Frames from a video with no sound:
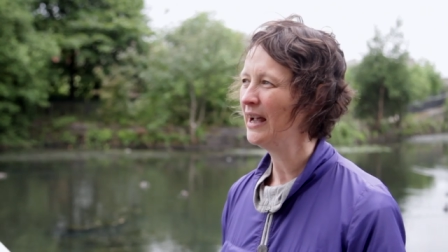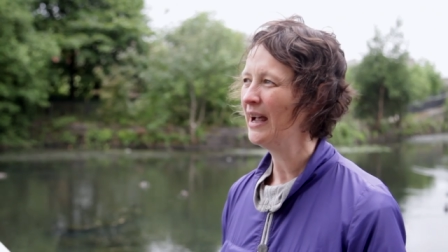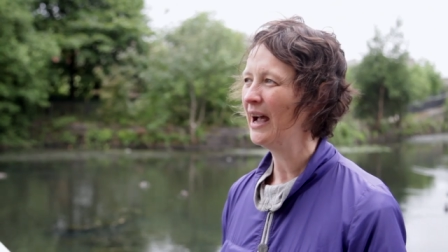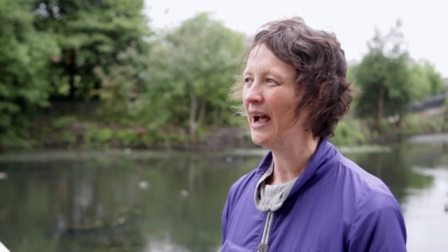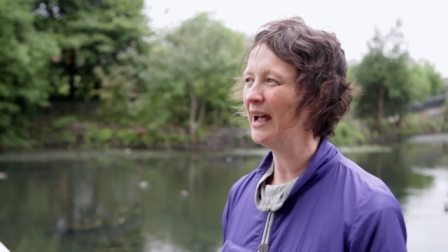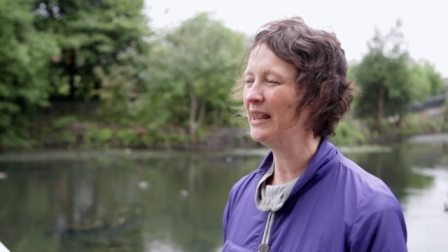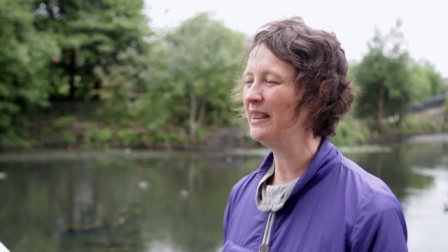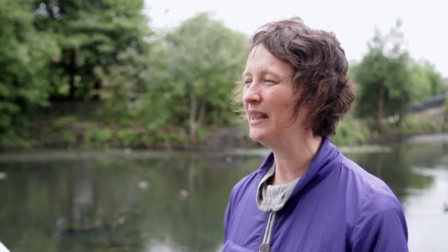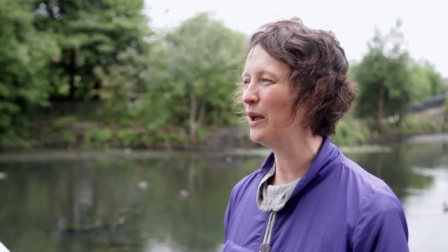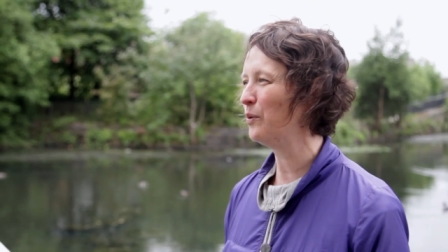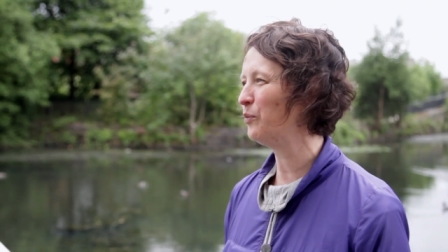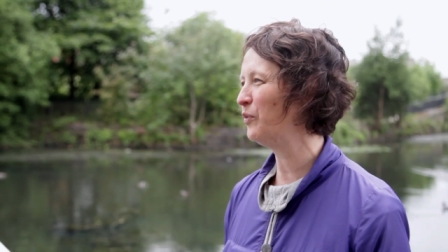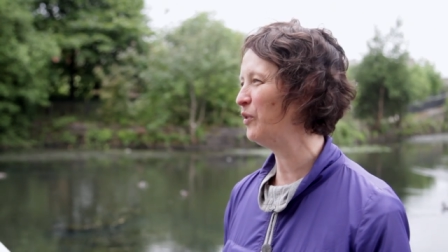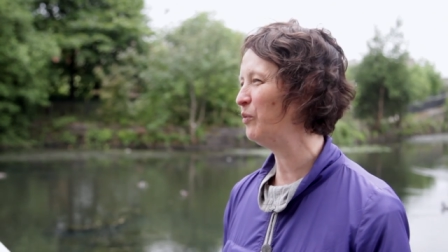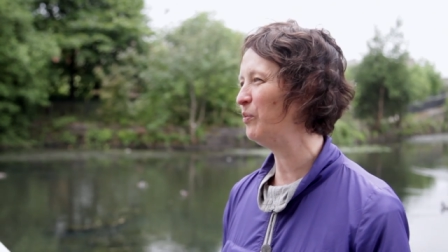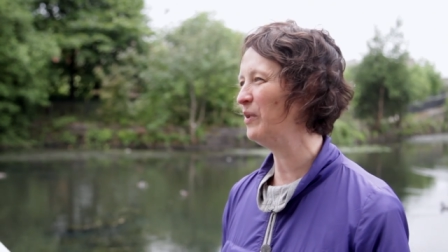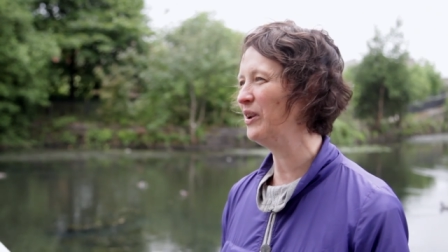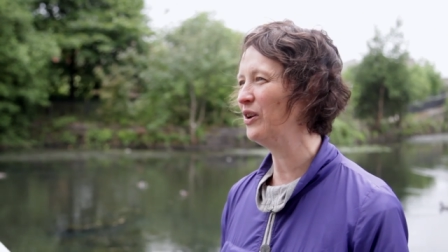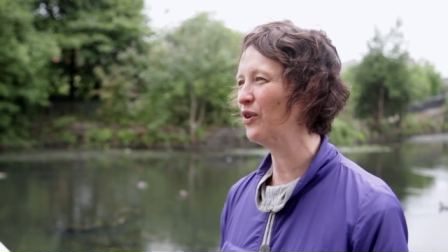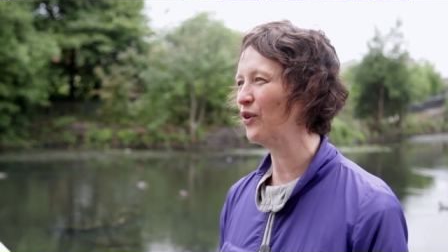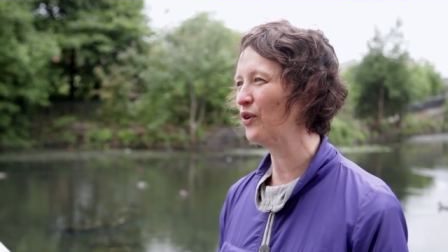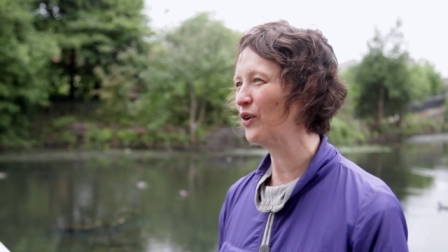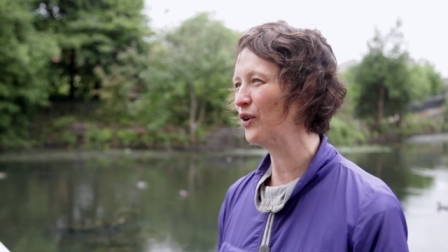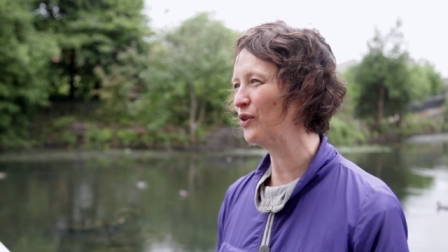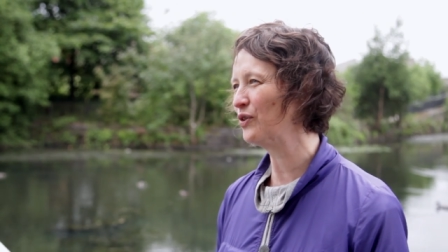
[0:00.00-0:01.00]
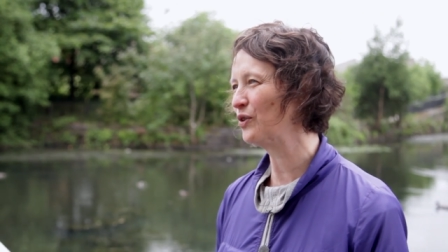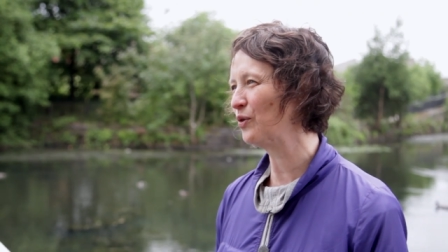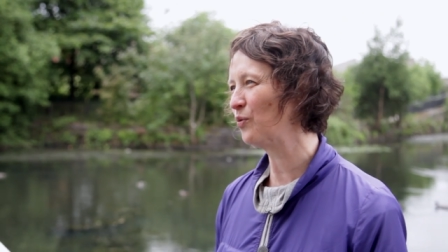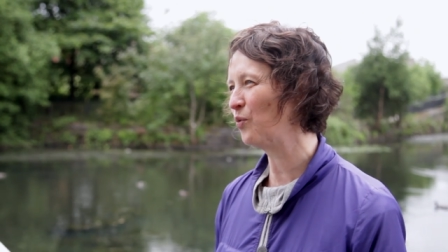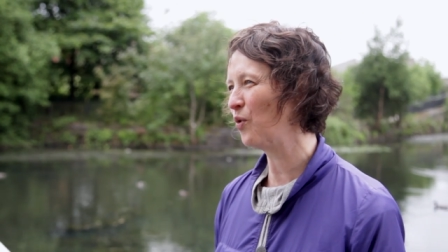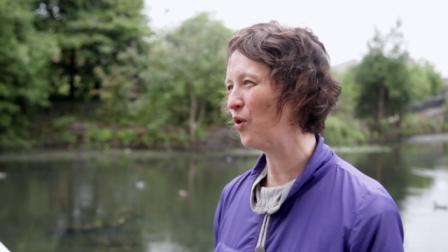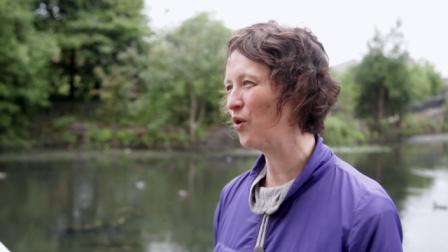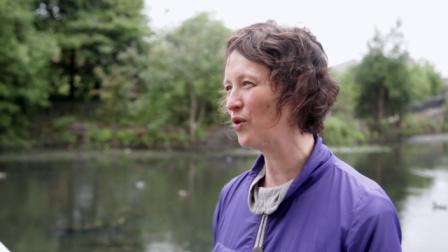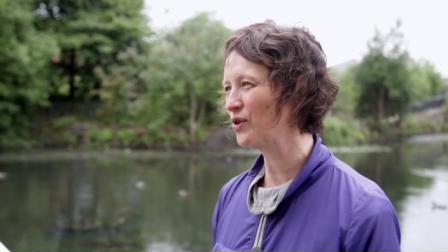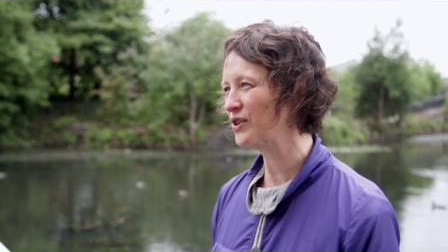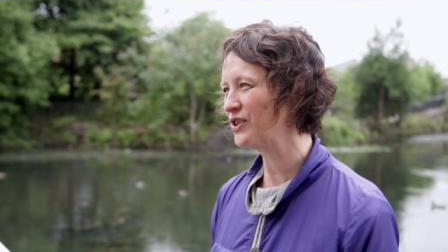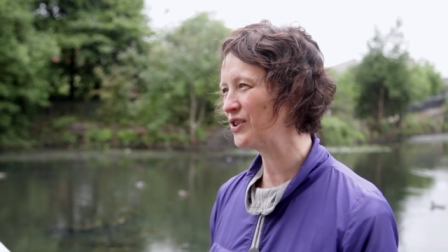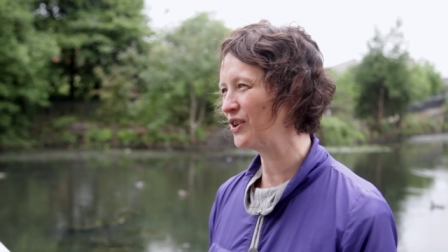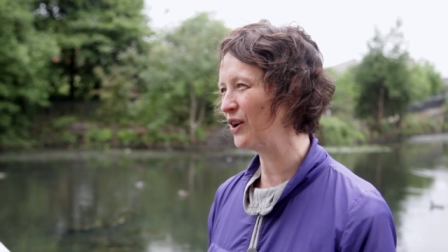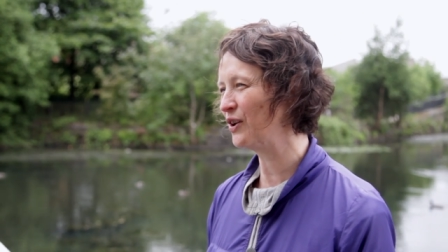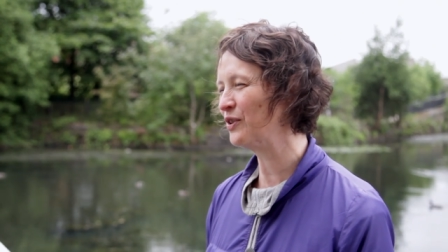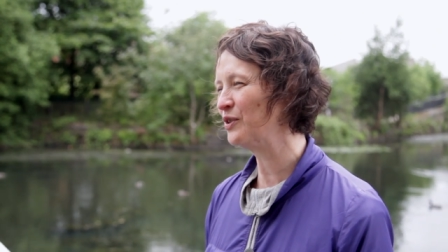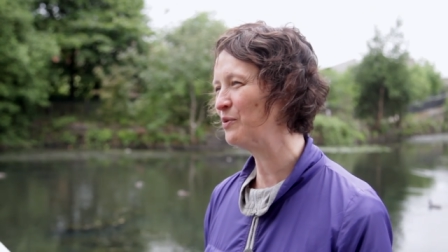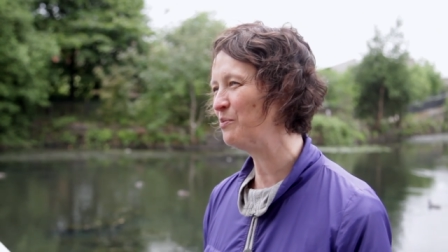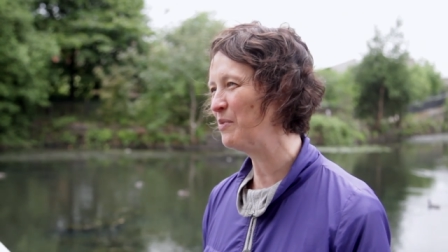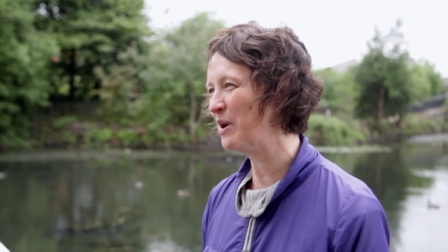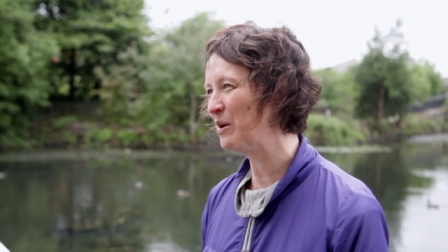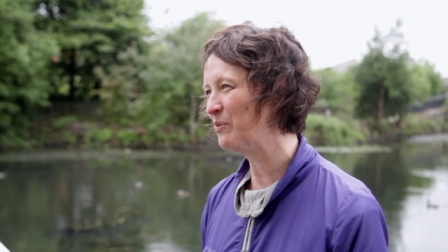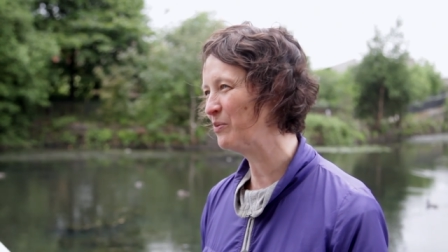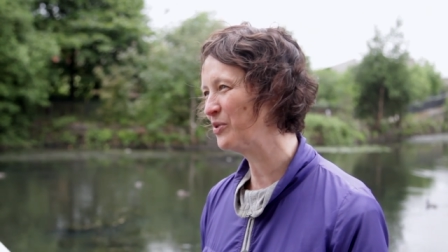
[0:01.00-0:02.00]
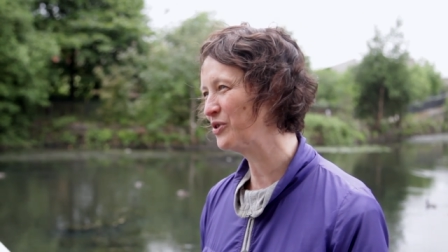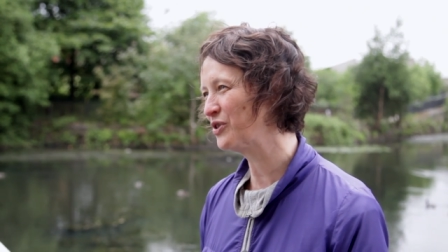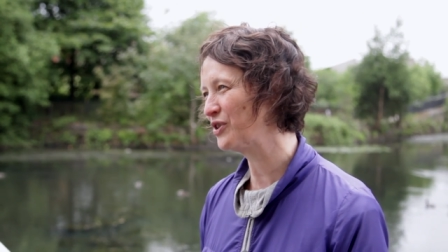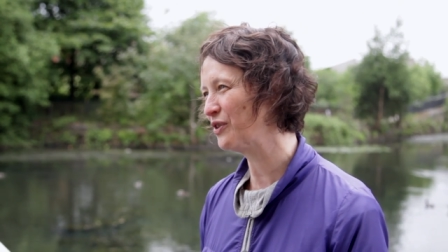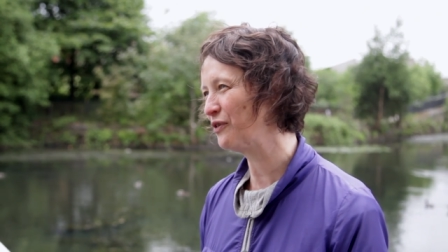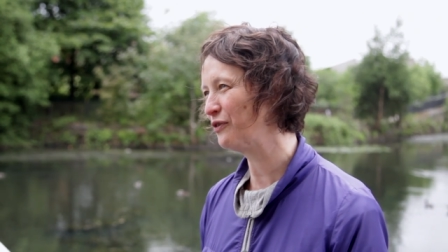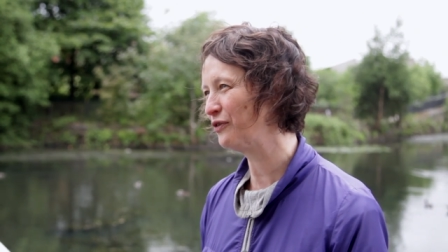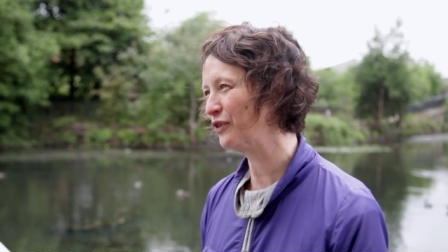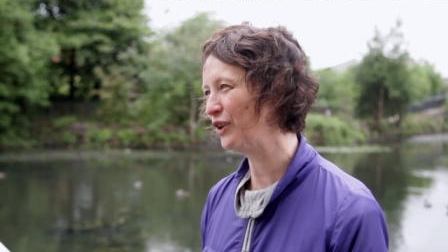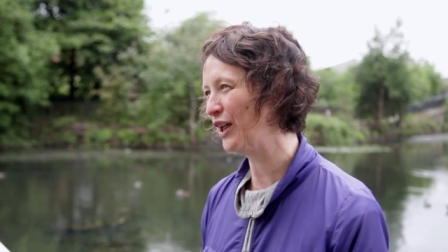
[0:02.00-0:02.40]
And then we've been on other walks that other members have